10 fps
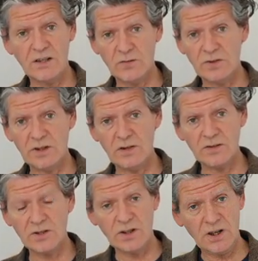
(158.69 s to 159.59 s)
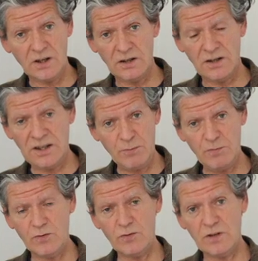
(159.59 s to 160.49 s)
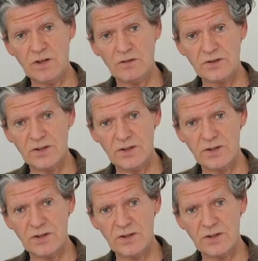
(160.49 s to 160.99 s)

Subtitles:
their own culture and keeping their own culture,